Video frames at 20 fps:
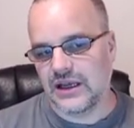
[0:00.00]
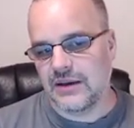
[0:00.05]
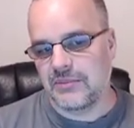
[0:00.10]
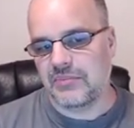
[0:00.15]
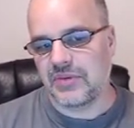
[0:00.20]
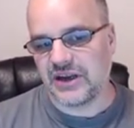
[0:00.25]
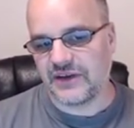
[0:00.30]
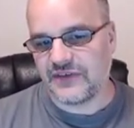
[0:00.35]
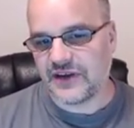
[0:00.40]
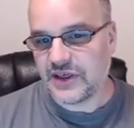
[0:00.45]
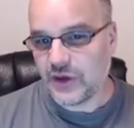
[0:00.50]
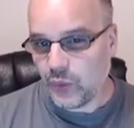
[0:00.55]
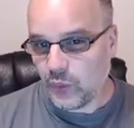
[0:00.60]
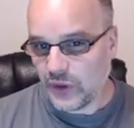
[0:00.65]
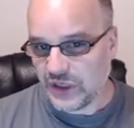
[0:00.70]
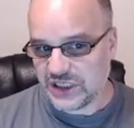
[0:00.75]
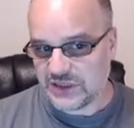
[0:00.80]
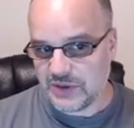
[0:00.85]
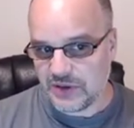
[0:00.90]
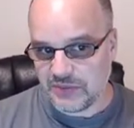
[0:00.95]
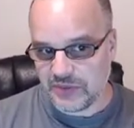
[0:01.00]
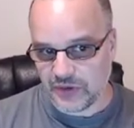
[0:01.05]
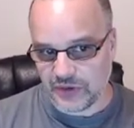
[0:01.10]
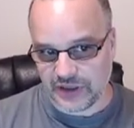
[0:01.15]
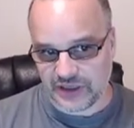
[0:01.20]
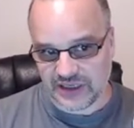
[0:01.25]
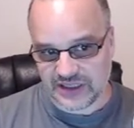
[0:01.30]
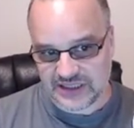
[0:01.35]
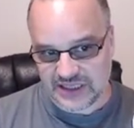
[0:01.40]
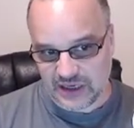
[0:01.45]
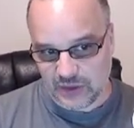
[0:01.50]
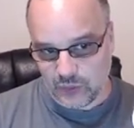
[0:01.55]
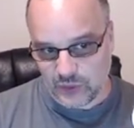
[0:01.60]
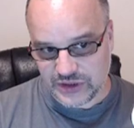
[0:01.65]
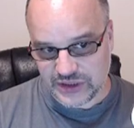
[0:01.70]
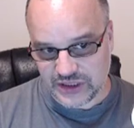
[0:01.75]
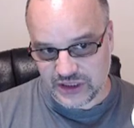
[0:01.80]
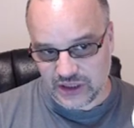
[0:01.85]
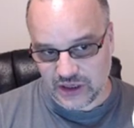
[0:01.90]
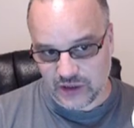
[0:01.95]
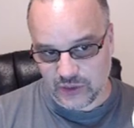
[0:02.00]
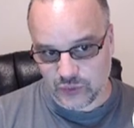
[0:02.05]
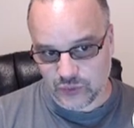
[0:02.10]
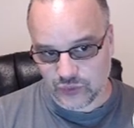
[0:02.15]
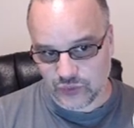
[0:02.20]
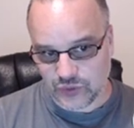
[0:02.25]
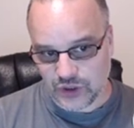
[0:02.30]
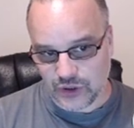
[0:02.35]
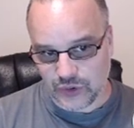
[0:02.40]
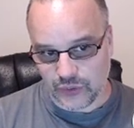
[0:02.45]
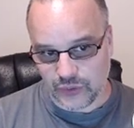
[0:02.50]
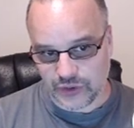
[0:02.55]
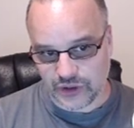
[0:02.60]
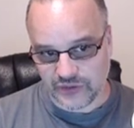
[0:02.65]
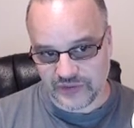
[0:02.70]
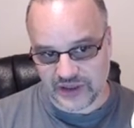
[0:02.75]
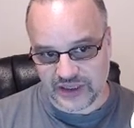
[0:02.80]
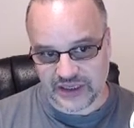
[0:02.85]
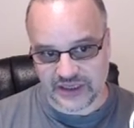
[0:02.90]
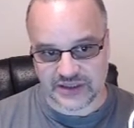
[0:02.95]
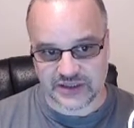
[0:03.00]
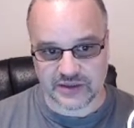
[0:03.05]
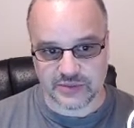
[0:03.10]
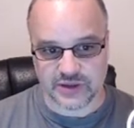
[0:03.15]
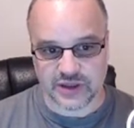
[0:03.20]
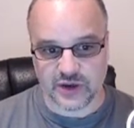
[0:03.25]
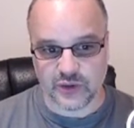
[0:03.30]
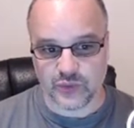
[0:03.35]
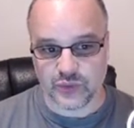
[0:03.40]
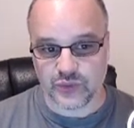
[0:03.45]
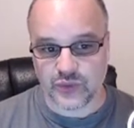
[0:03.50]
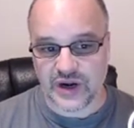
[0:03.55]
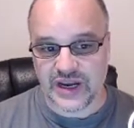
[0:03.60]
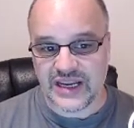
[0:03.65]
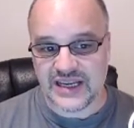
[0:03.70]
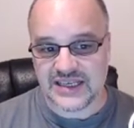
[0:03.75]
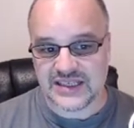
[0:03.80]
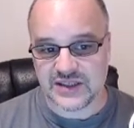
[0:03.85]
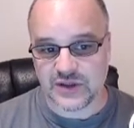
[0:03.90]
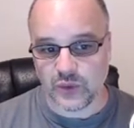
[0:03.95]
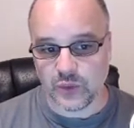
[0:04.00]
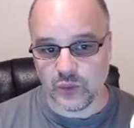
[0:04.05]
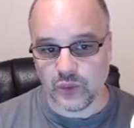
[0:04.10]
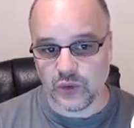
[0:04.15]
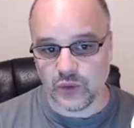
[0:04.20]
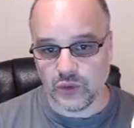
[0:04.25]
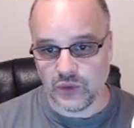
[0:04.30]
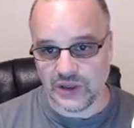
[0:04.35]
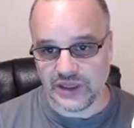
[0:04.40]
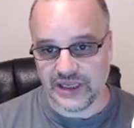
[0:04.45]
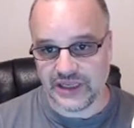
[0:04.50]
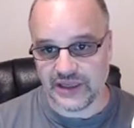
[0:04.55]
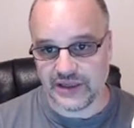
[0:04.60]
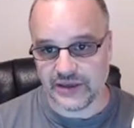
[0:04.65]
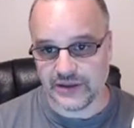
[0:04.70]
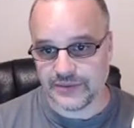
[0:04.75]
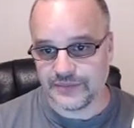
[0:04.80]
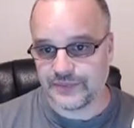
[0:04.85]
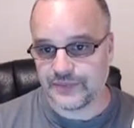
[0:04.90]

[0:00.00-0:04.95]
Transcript: But if I don't want it to be a building, let's say I want it, a road over here. So I'm going to erase the wall here.